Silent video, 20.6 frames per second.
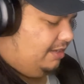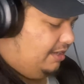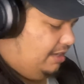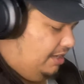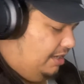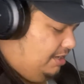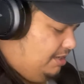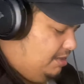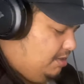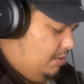
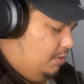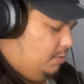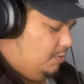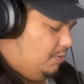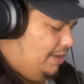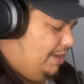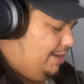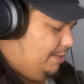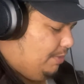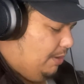Ain't no
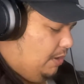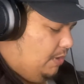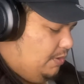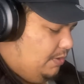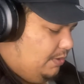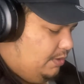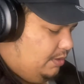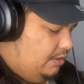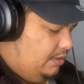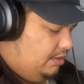way, bro.
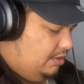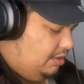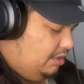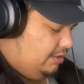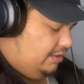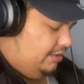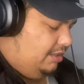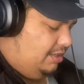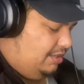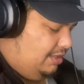
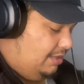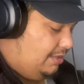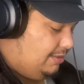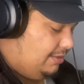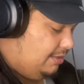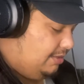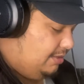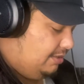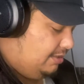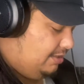Look, look, look,
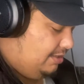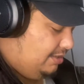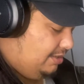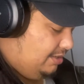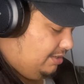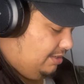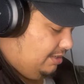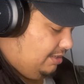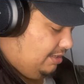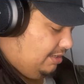look.
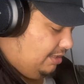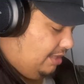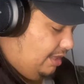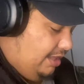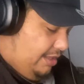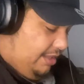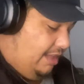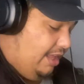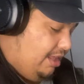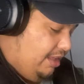
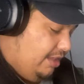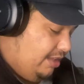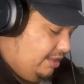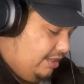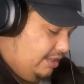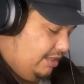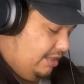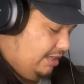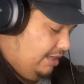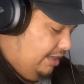Look,
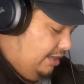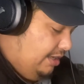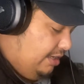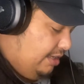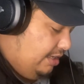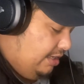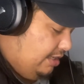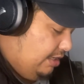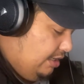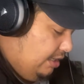look.
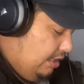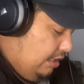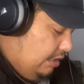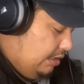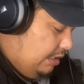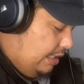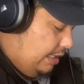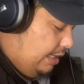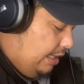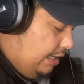
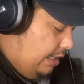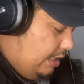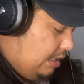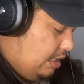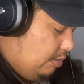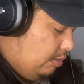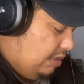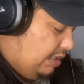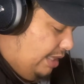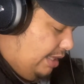Then I hit
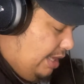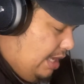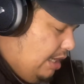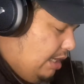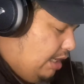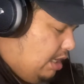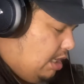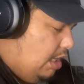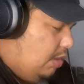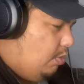it with the
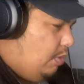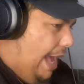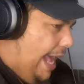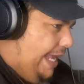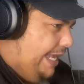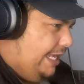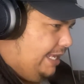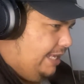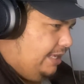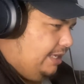
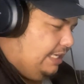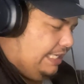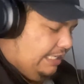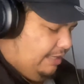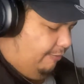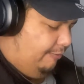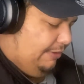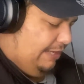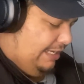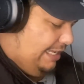kawaii.
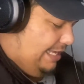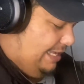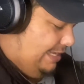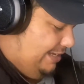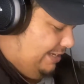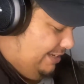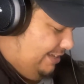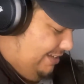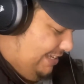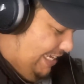Fuck out
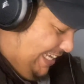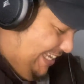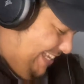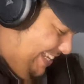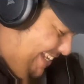of here.